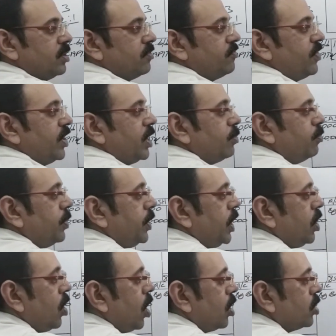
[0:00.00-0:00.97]
For
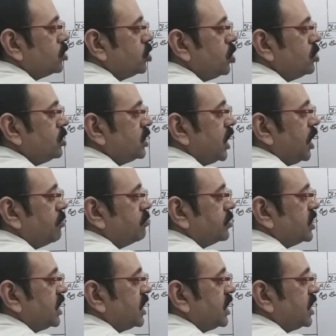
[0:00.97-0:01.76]
B also same,